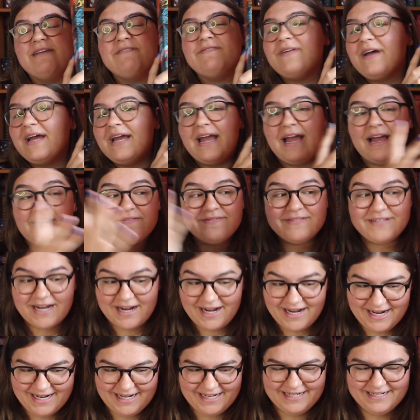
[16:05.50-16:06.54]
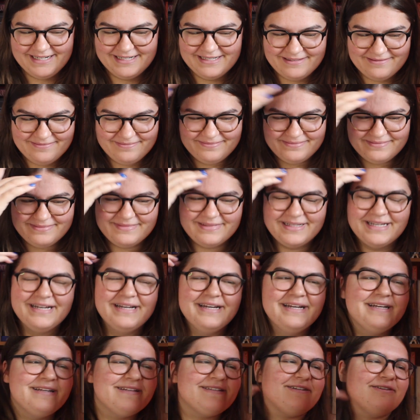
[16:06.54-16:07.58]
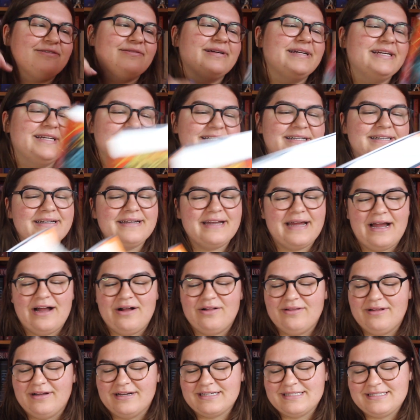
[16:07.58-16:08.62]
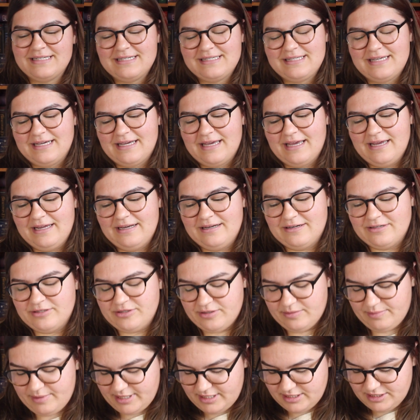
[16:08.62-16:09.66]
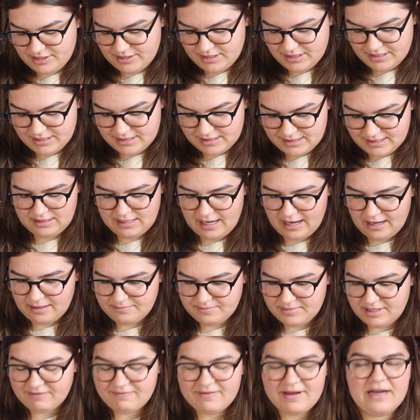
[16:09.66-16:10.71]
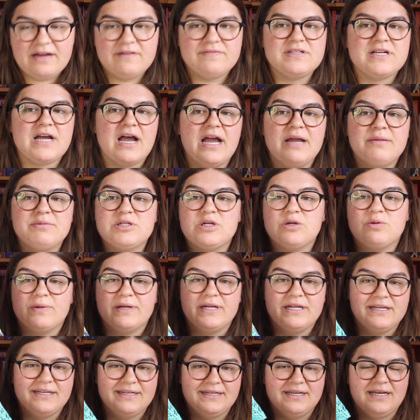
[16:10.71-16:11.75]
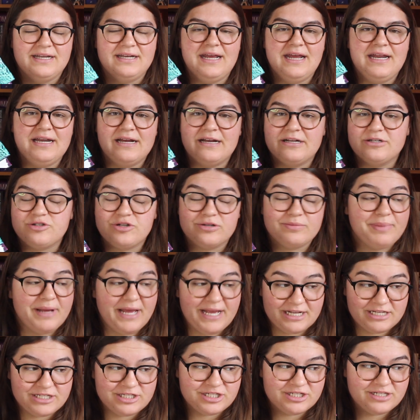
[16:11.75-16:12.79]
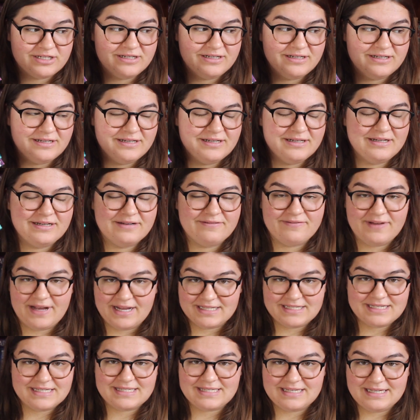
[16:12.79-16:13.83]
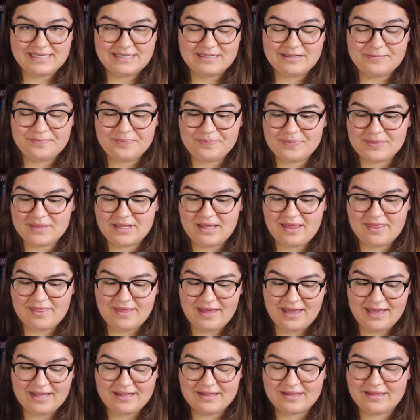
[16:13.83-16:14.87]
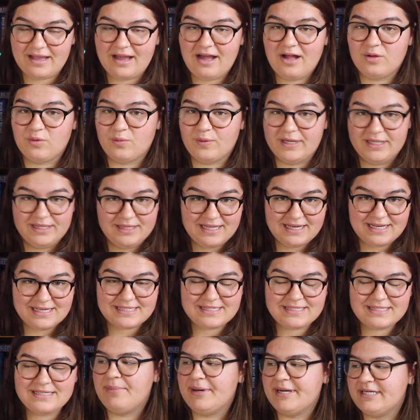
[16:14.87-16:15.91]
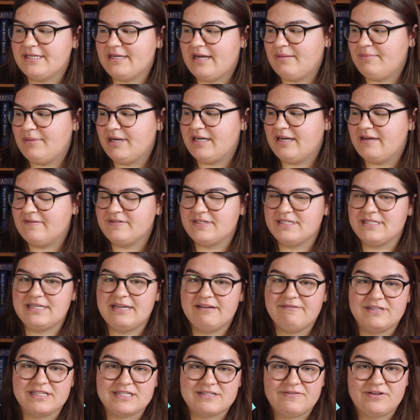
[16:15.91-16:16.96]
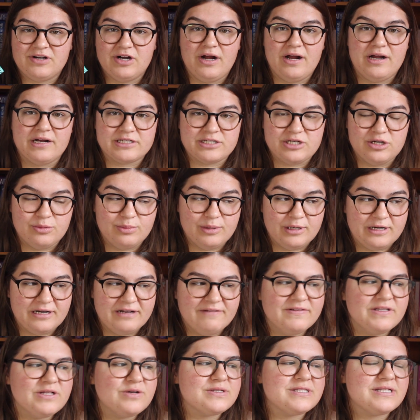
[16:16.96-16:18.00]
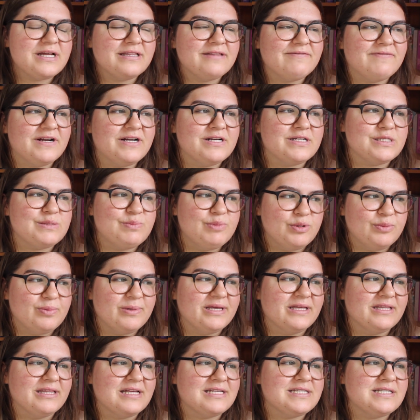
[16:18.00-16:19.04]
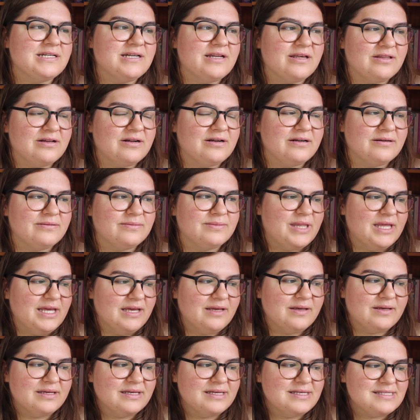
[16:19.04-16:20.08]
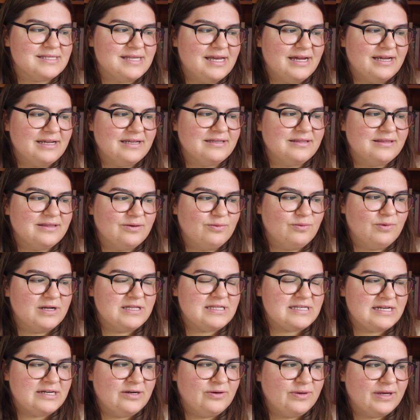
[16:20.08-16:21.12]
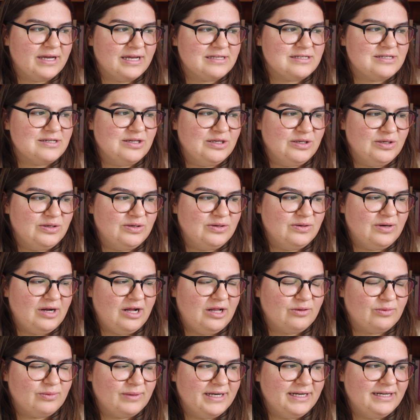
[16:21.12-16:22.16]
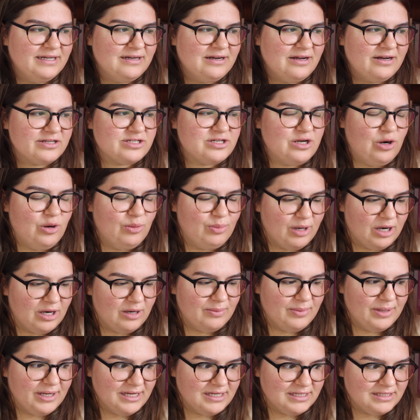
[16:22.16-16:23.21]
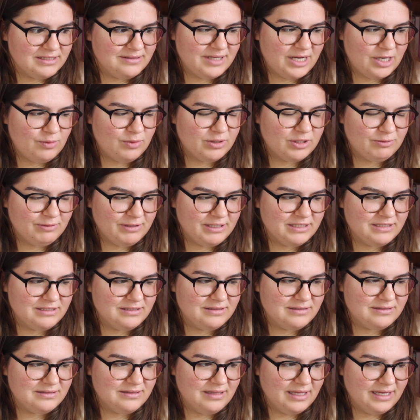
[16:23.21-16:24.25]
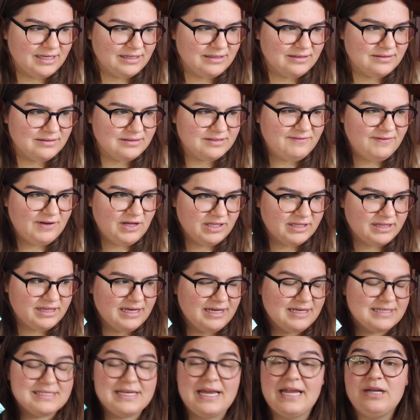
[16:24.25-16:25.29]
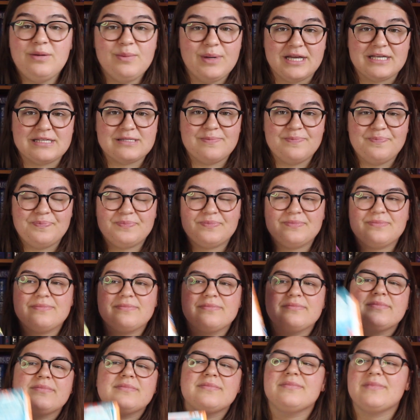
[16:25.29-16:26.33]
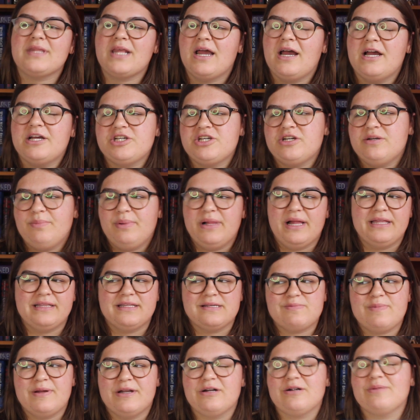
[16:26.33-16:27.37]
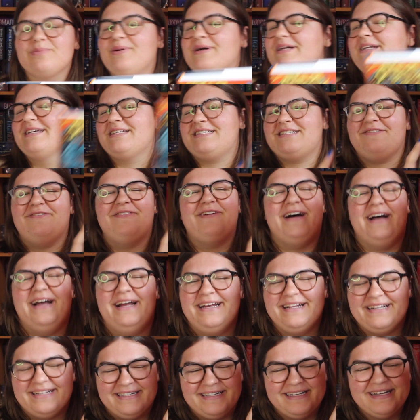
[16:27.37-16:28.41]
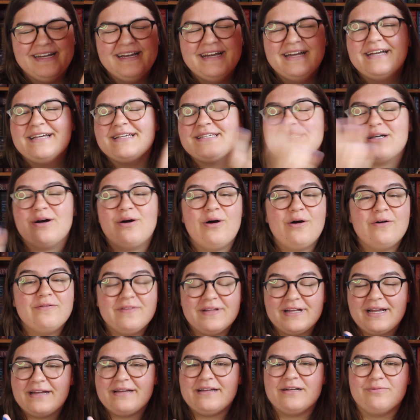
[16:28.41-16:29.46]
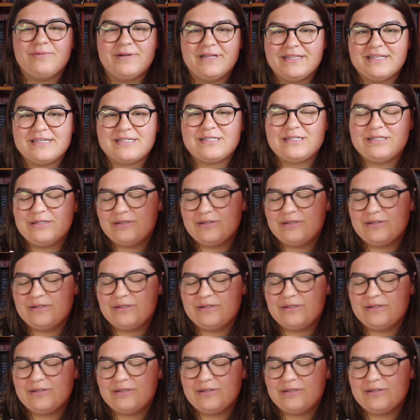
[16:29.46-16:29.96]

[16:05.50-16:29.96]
If I have time to read, how long is this, like 800 pages? Yeah, if I have time to read an 800 page fantasy, then I'll read this, but I might have to save this for October, even though it's not very spoopy. That's another thing, is that the ones I don't get to, I'll read in October, but I want to read like fall things. Anyways, I should have planned this better, but it's fine. So hopefully I can read this